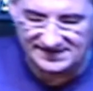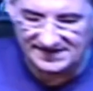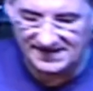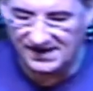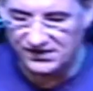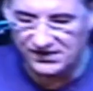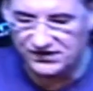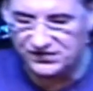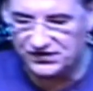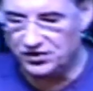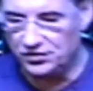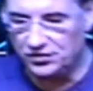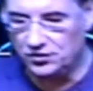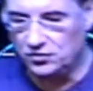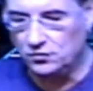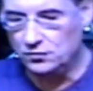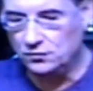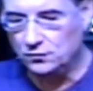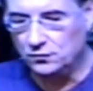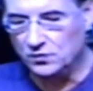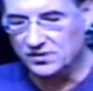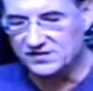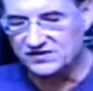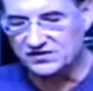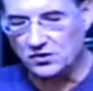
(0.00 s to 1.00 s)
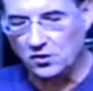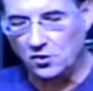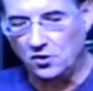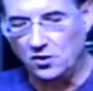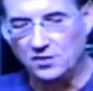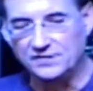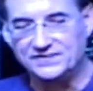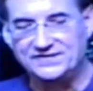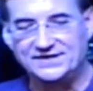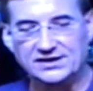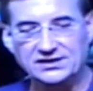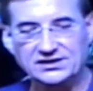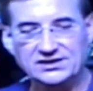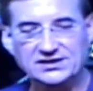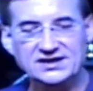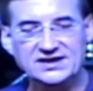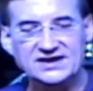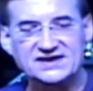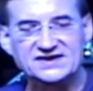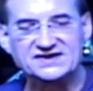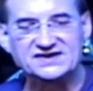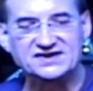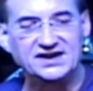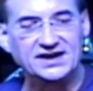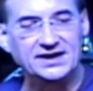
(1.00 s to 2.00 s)
teach you what's called the
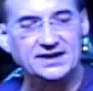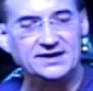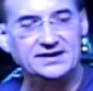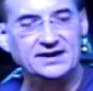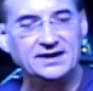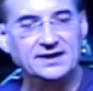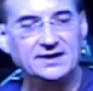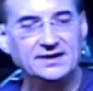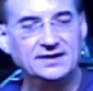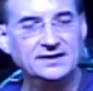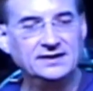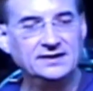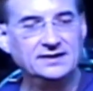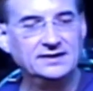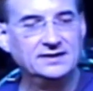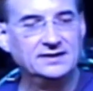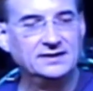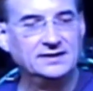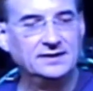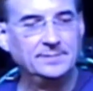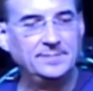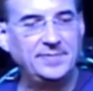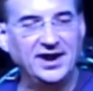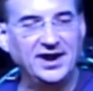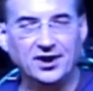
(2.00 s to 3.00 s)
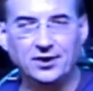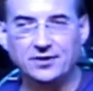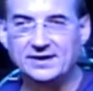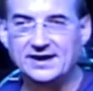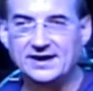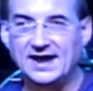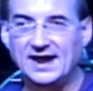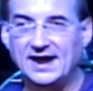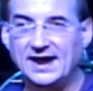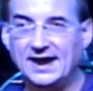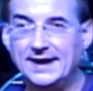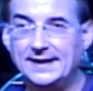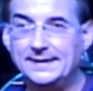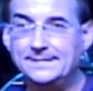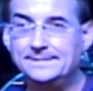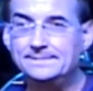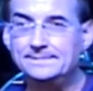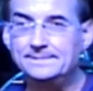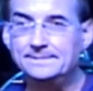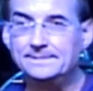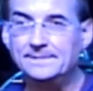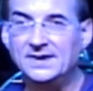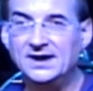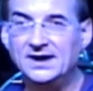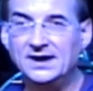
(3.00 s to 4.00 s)
listen paradigm
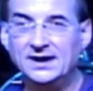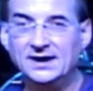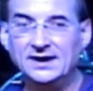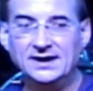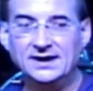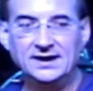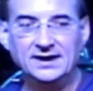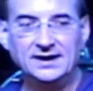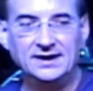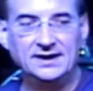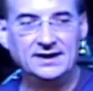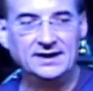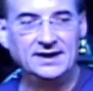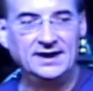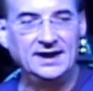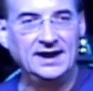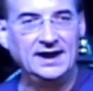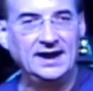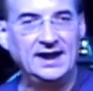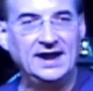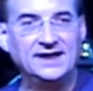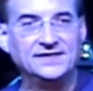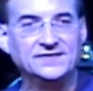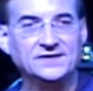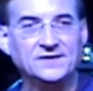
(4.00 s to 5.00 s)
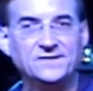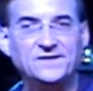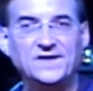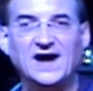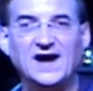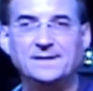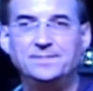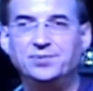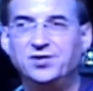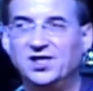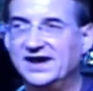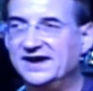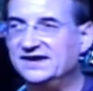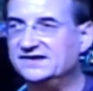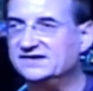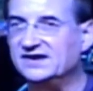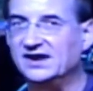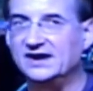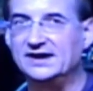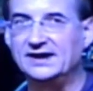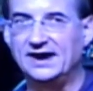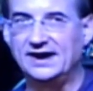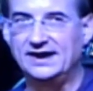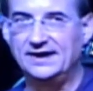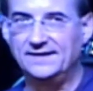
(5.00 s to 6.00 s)
and the five planks
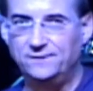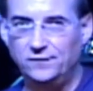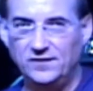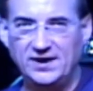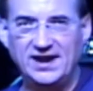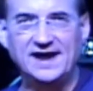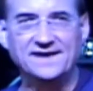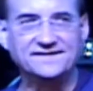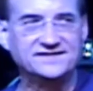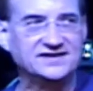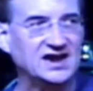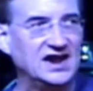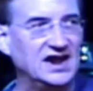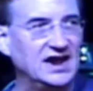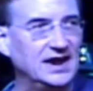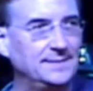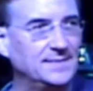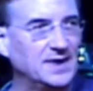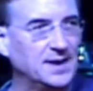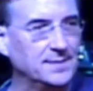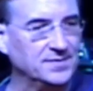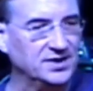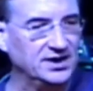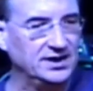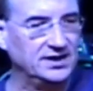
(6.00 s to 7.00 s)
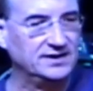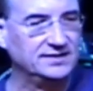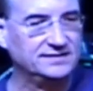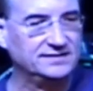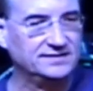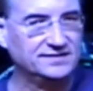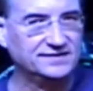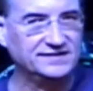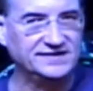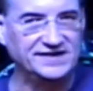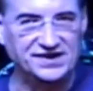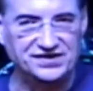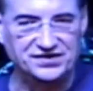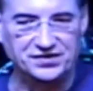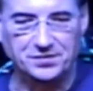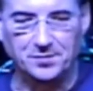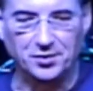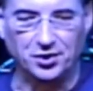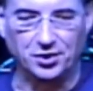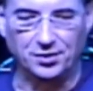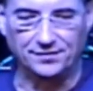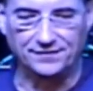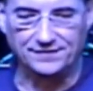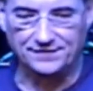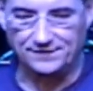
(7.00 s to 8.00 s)
tonight. If we have time, I'm going to teach you
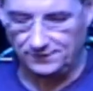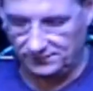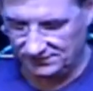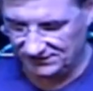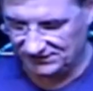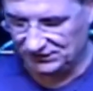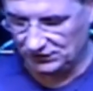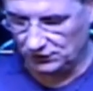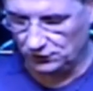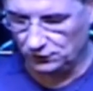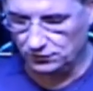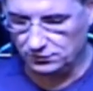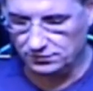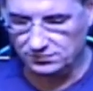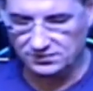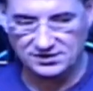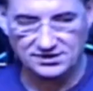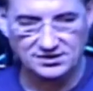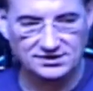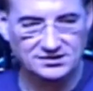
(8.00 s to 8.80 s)
both. So,